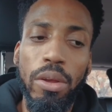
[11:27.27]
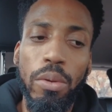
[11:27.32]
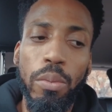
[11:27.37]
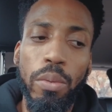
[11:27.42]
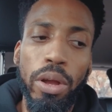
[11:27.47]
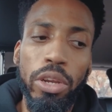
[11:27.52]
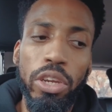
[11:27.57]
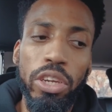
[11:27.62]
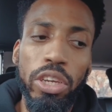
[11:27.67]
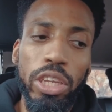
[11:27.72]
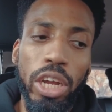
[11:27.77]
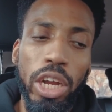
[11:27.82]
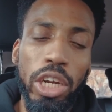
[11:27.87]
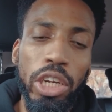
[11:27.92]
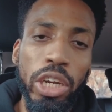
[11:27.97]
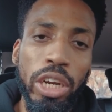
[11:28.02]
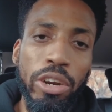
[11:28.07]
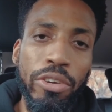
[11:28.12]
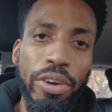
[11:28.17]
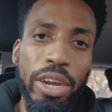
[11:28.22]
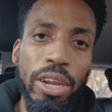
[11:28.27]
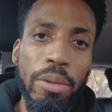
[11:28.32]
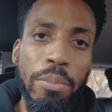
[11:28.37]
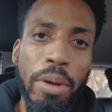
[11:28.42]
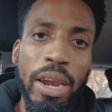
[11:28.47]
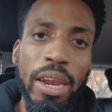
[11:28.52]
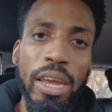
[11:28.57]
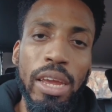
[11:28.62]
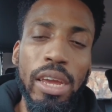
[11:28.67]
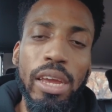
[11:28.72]
Once you start generating
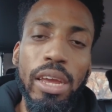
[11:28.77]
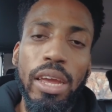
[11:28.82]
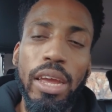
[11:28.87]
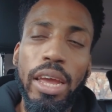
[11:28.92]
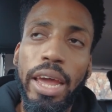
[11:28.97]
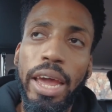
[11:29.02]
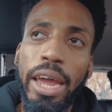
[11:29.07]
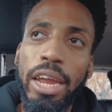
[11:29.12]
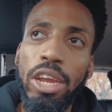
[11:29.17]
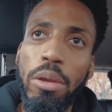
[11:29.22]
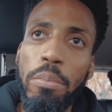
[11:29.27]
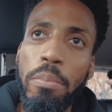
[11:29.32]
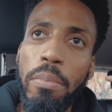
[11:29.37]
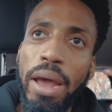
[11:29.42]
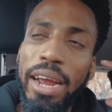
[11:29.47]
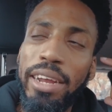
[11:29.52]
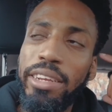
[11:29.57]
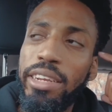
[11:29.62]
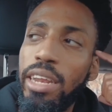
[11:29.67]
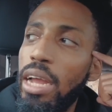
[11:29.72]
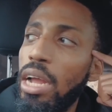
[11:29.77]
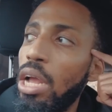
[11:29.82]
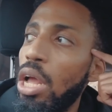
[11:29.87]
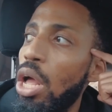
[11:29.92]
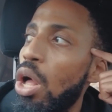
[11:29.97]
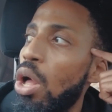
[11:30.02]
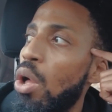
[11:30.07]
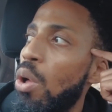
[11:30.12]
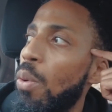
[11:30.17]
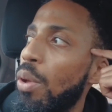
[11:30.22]
money and your mind's like,
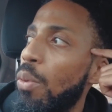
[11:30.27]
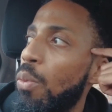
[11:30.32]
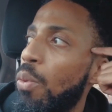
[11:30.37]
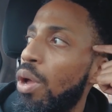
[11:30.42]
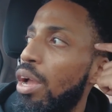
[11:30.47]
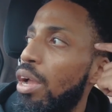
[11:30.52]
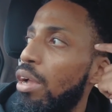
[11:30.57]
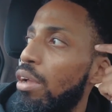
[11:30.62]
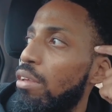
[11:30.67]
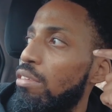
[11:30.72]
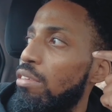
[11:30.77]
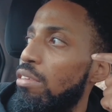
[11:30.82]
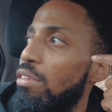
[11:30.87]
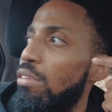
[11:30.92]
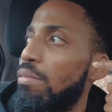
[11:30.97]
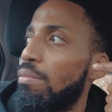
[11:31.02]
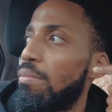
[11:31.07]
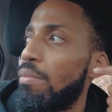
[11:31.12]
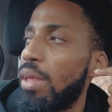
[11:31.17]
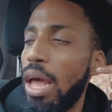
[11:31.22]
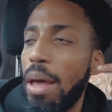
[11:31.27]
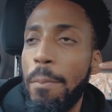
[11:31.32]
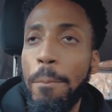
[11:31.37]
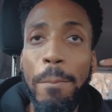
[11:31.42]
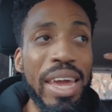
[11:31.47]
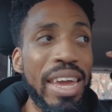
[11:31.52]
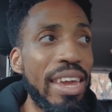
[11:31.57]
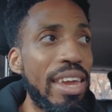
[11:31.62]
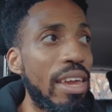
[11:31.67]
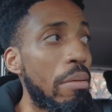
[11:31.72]
oh, it works. I'm
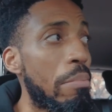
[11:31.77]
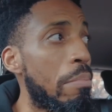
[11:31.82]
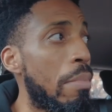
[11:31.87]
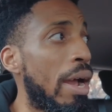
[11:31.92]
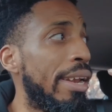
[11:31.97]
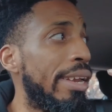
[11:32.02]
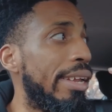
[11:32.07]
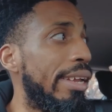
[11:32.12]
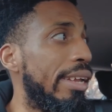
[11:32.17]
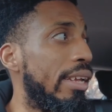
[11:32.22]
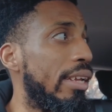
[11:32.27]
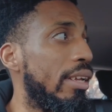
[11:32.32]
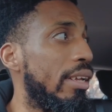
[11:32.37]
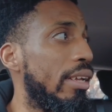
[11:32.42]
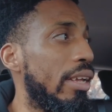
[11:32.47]
making money.